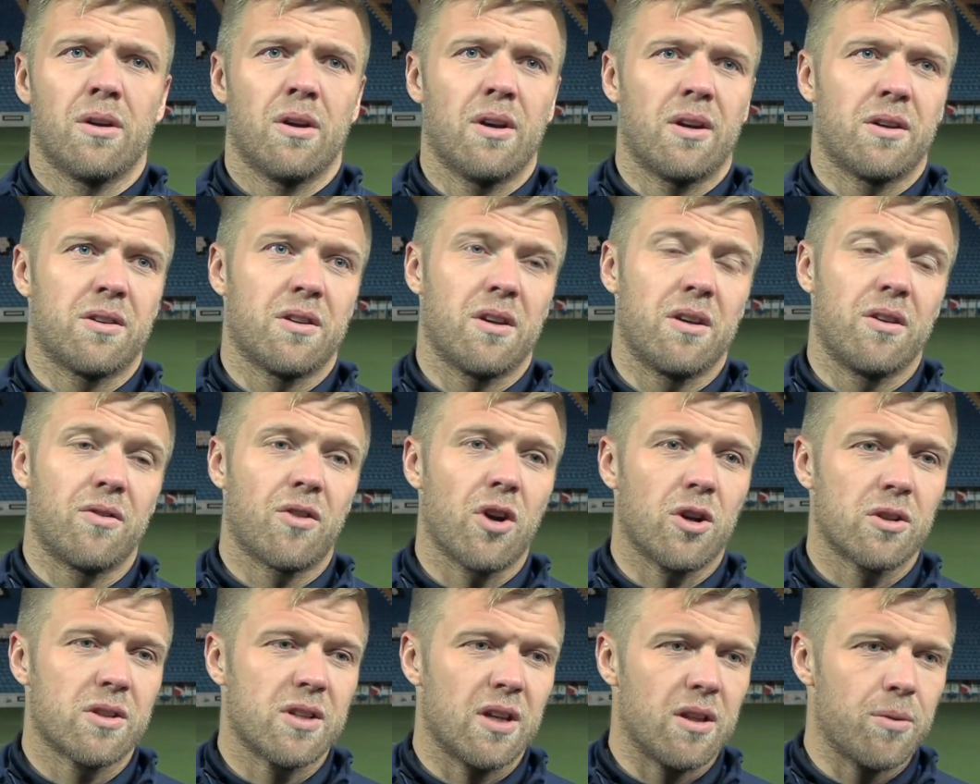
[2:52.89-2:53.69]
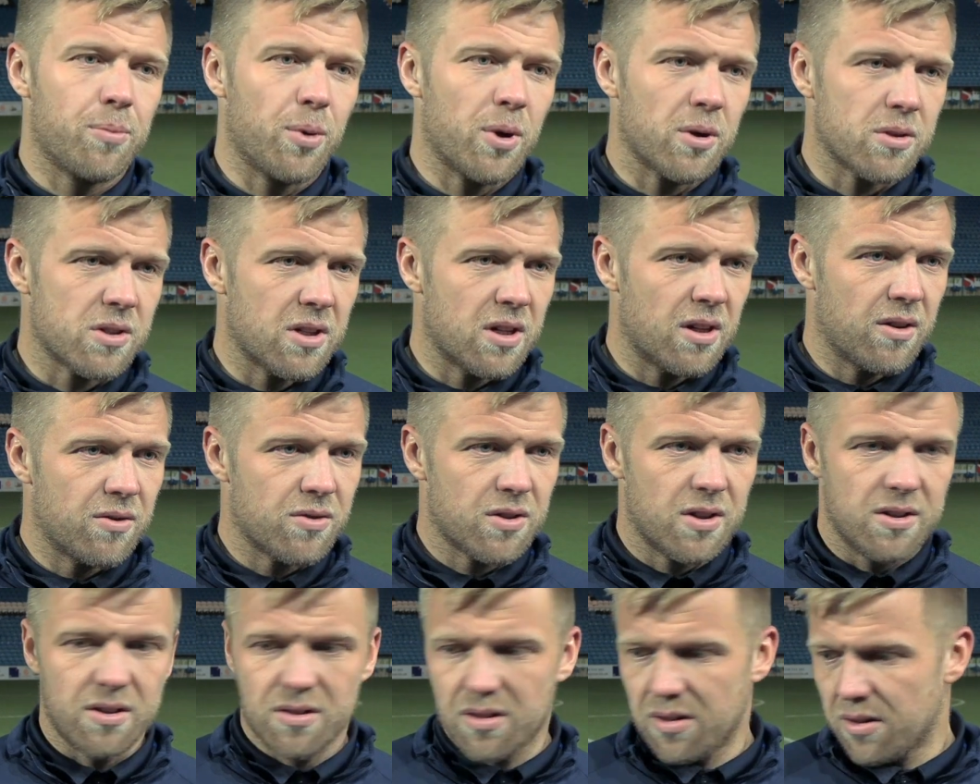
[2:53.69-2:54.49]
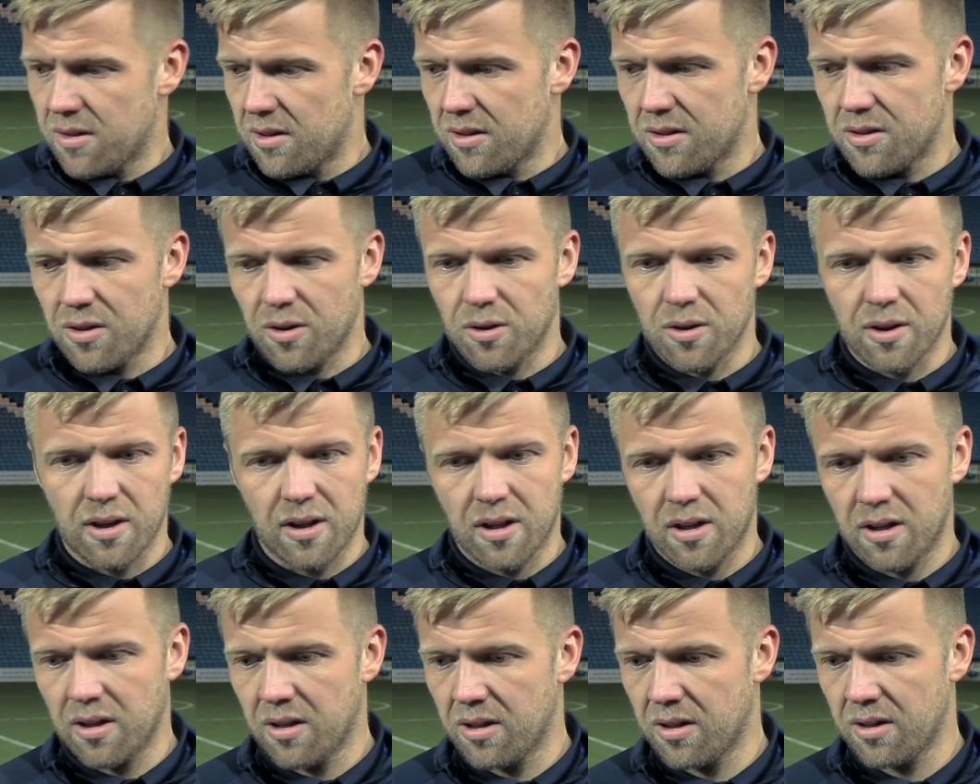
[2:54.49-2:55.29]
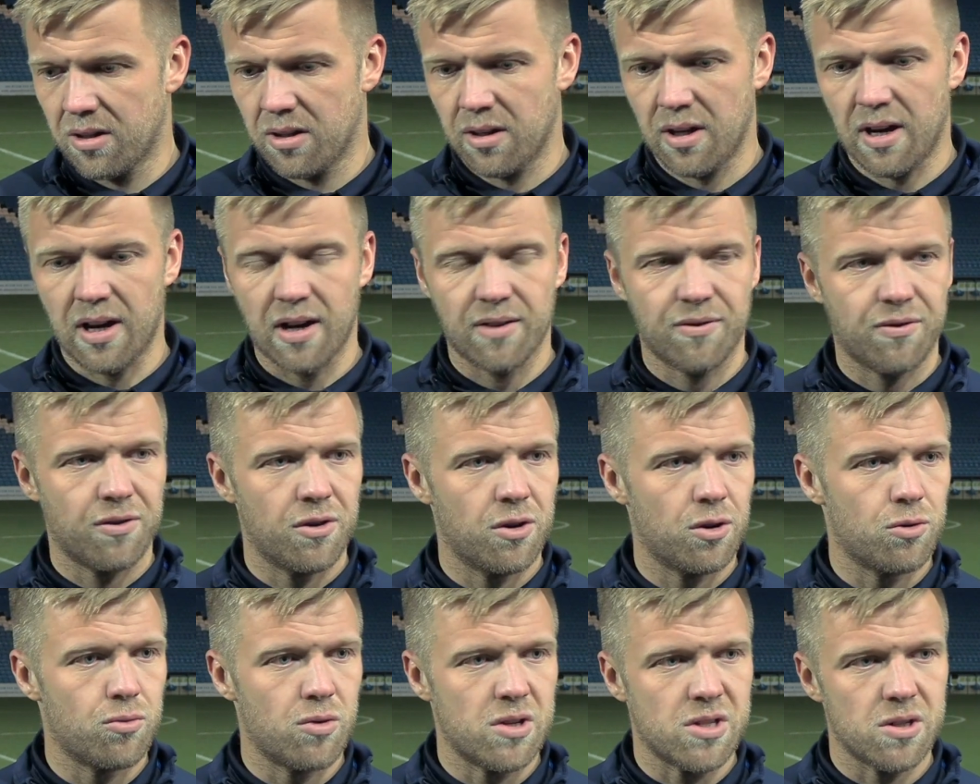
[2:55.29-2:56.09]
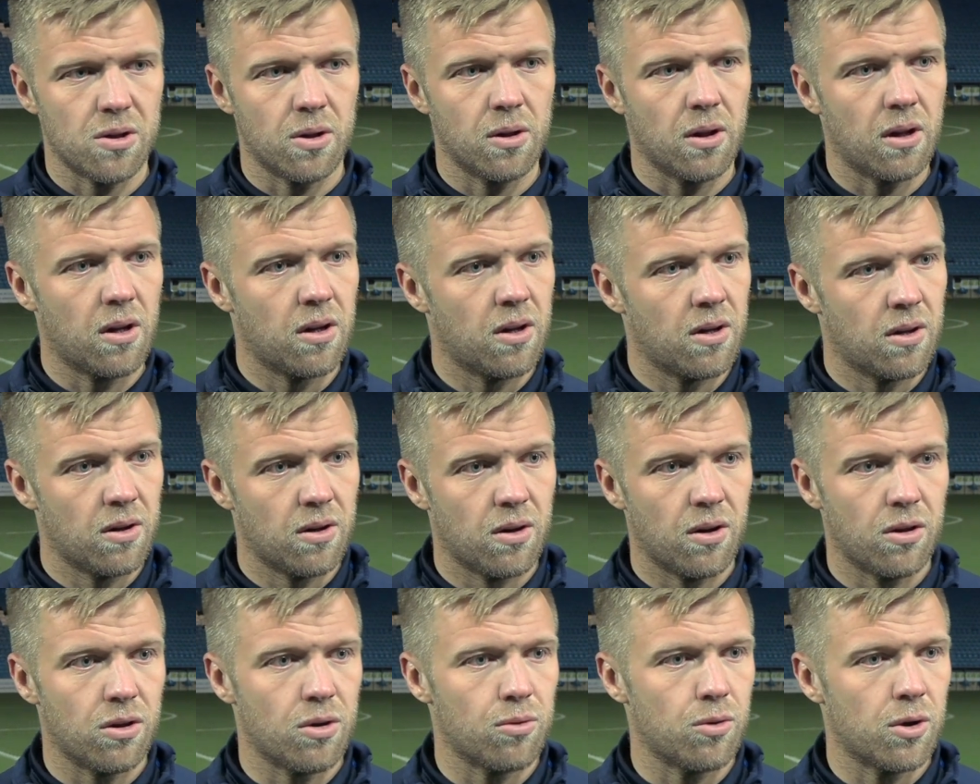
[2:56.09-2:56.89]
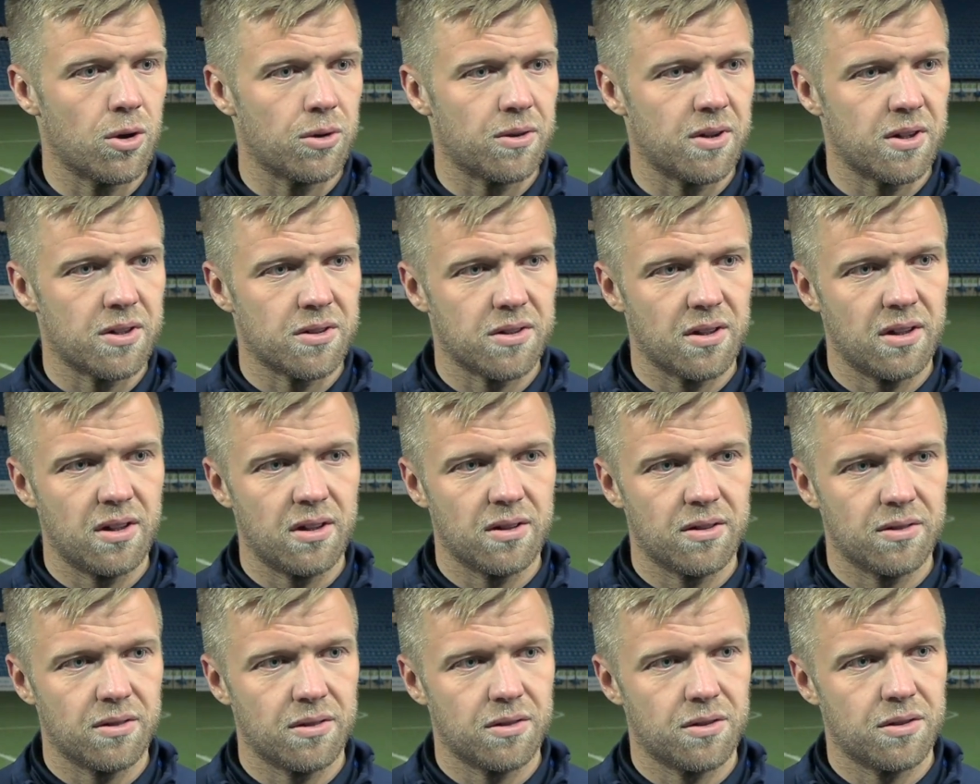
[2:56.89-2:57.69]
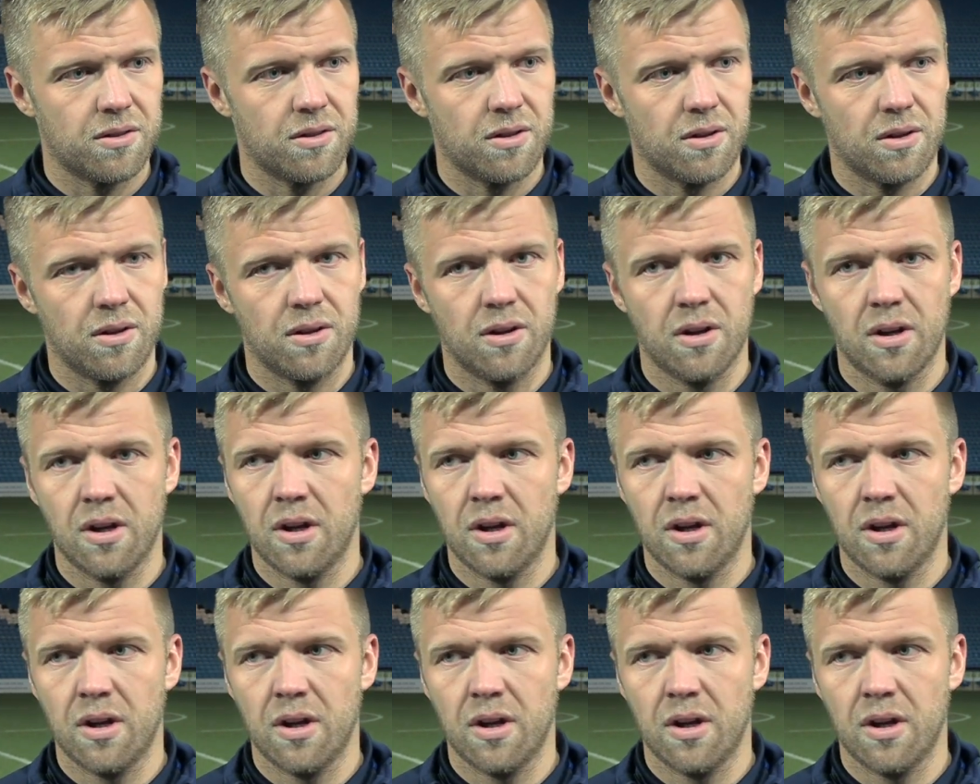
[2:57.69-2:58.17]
like I say, you've got to take the positives. It's it's only our third result on the road this season, so